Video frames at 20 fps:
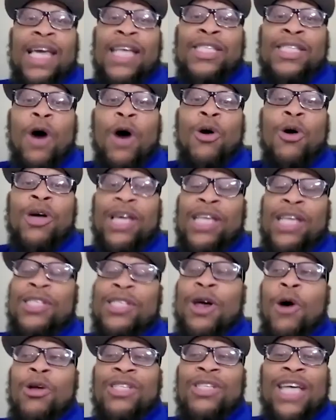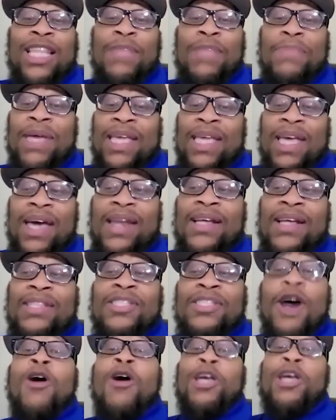he told us at the beginning,
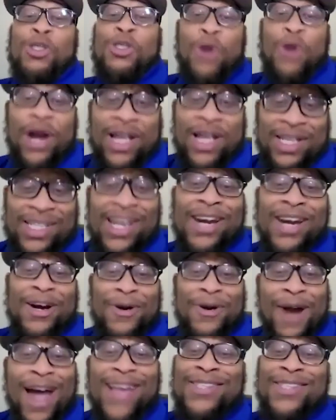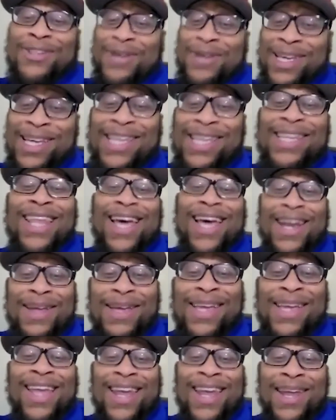talking Trey is here, right? So he
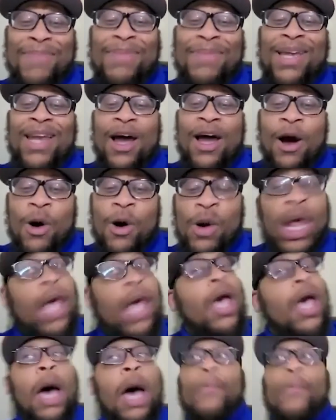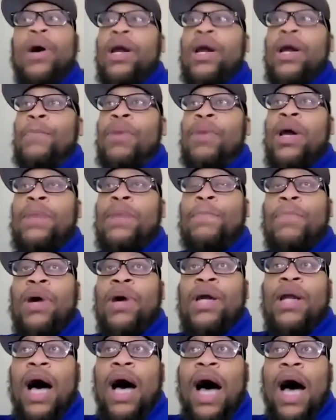letting it be known. But
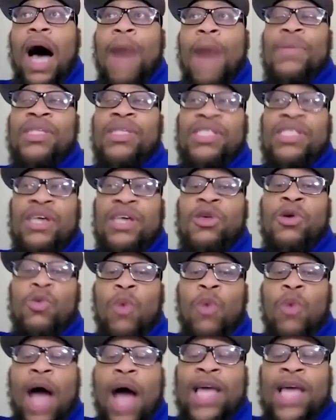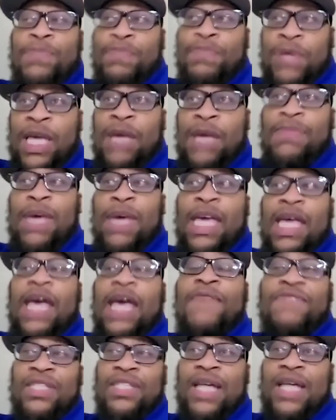I'm gonna tell you why he
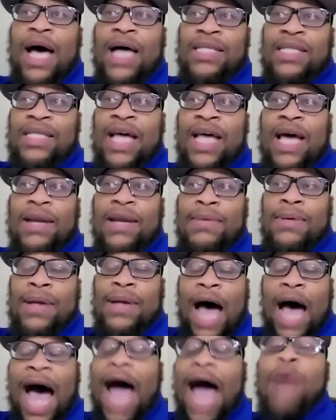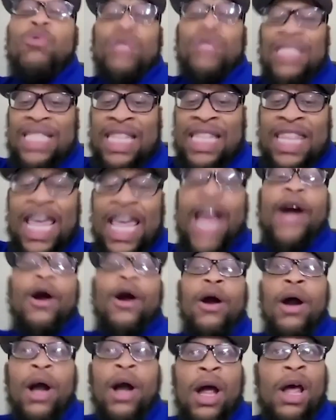emphasized that. I was
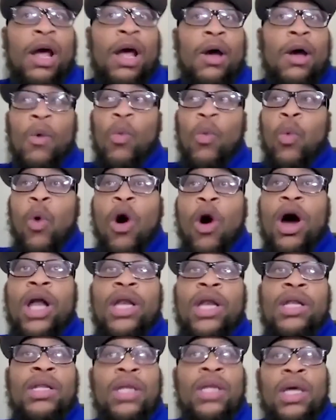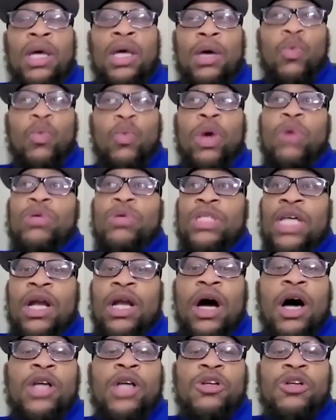there. One, we was
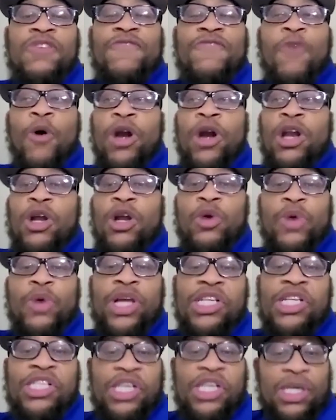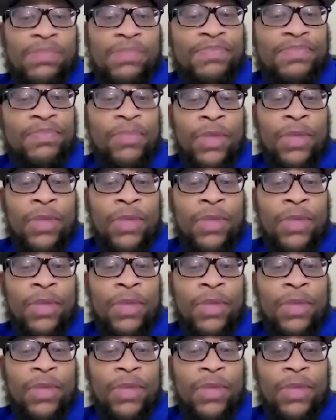in a 140-degree gym,